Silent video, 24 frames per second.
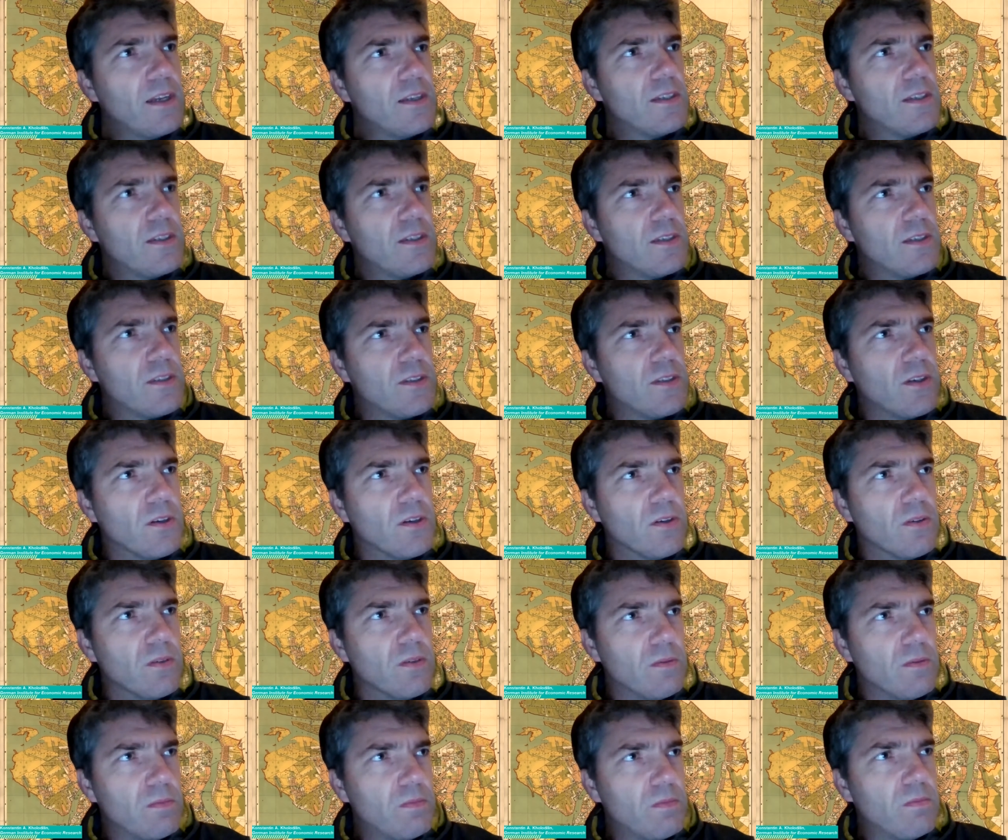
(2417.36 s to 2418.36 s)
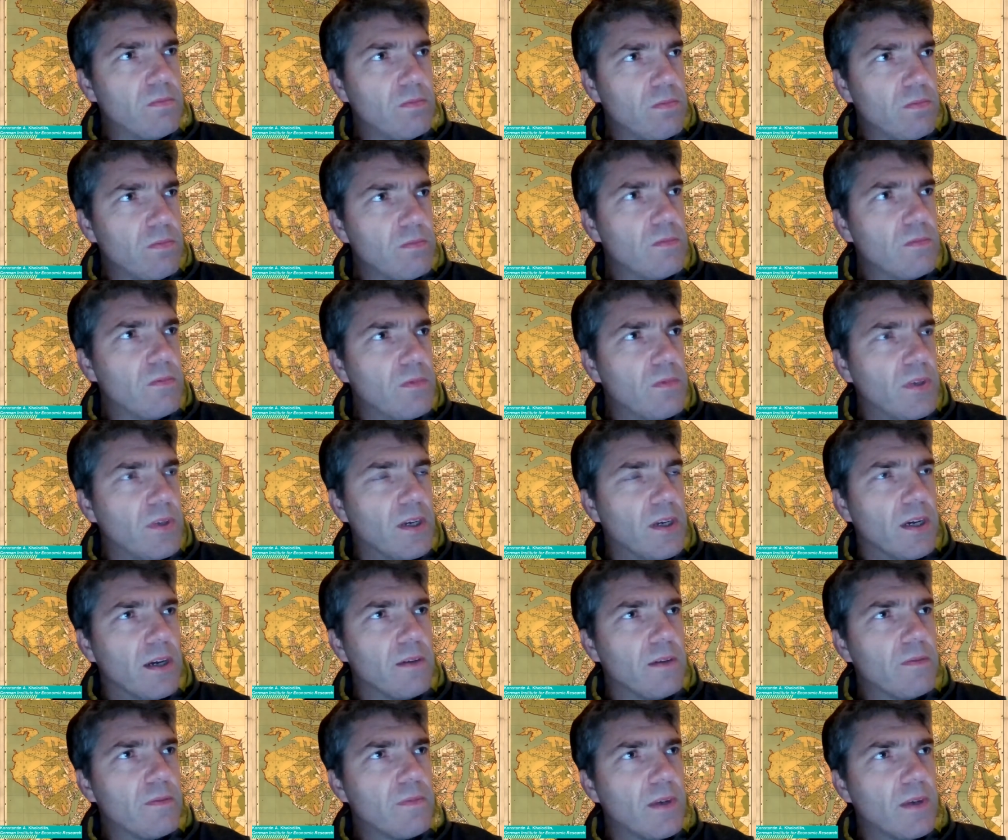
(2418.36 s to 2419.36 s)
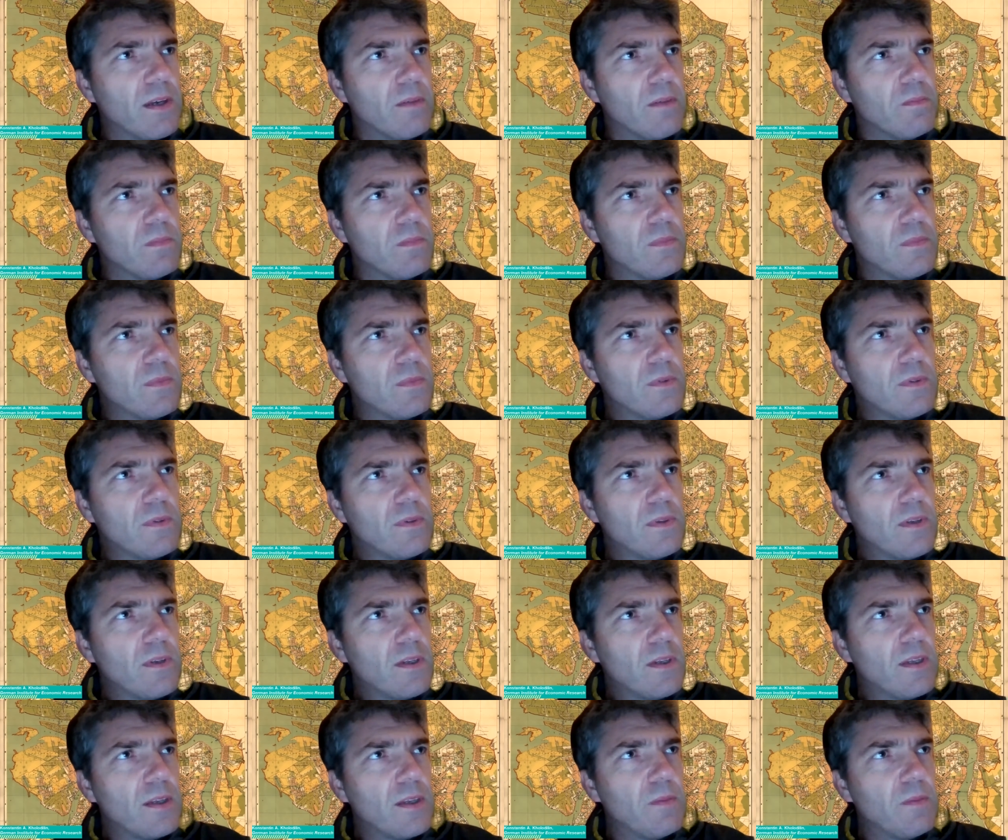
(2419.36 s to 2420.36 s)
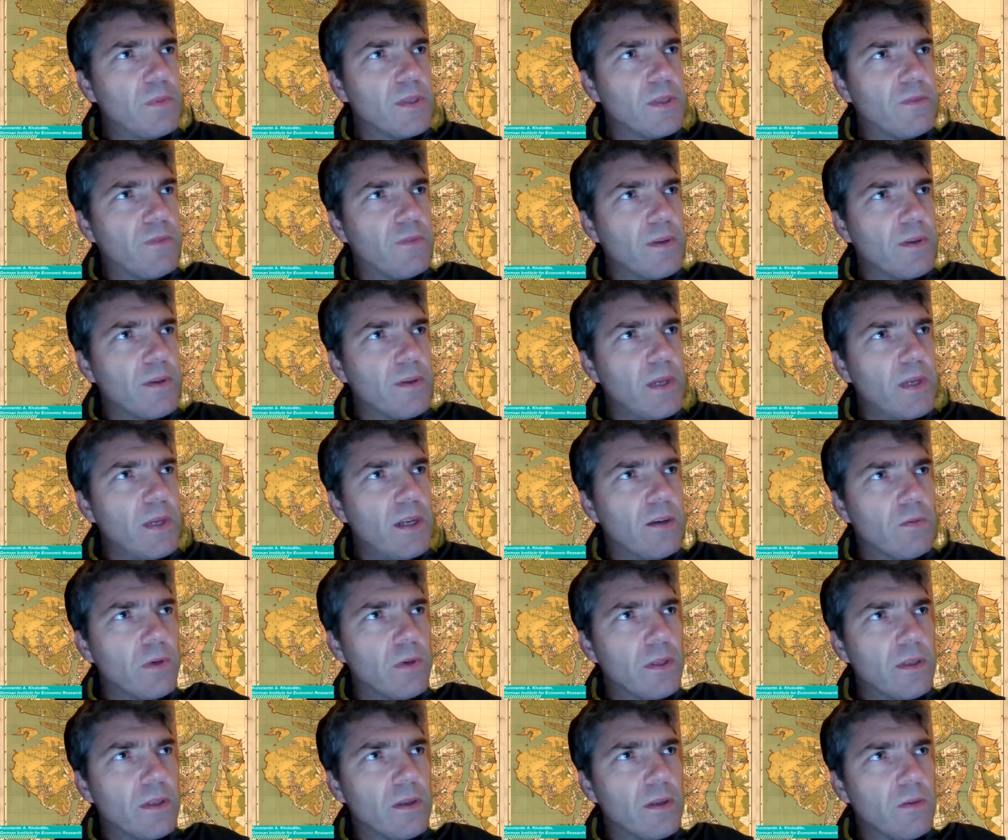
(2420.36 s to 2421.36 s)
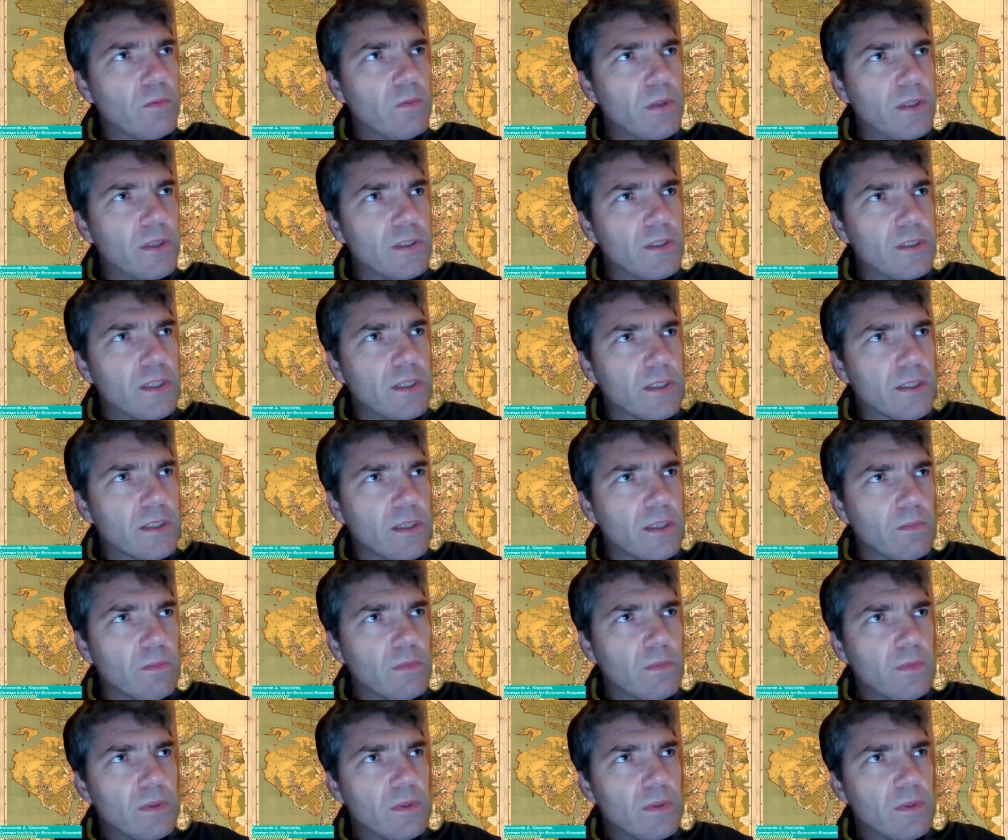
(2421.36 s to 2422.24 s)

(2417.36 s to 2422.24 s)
So yeah, I'm a bit familiar with the system.